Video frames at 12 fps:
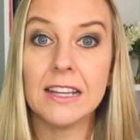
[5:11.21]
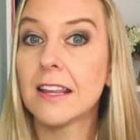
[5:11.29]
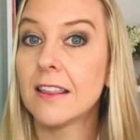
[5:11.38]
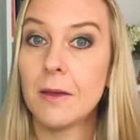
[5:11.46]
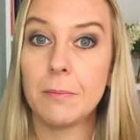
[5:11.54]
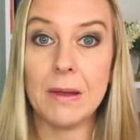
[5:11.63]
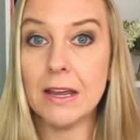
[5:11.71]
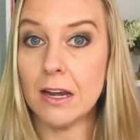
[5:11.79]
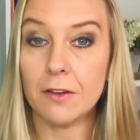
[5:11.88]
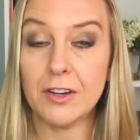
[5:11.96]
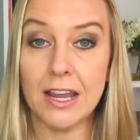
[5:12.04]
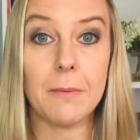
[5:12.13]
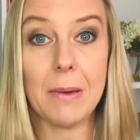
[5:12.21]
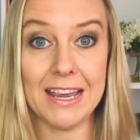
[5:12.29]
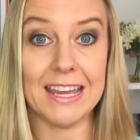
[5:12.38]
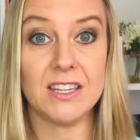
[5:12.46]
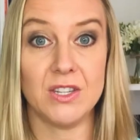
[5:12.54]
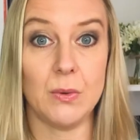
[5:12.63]
then they're big enough to get
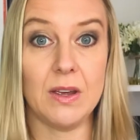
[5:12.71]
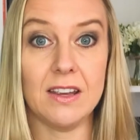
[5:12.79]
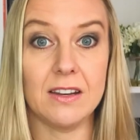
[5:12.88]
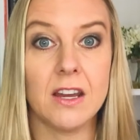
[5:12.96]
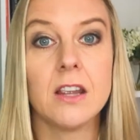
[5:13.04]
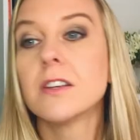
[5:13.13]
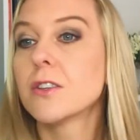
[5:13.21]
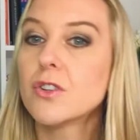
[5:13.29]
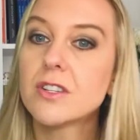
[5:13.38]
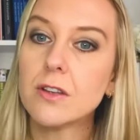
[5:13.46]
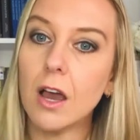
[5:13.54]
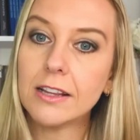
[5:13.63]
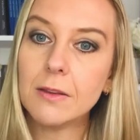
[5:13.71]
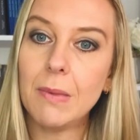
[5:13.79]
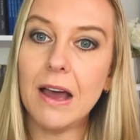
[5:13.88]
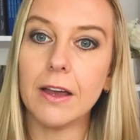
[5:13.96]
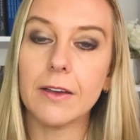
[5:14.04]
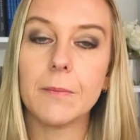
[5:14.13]
back into it. So just guide them
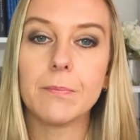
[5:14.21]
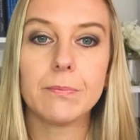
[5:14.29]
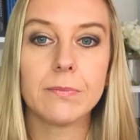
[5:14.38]
back.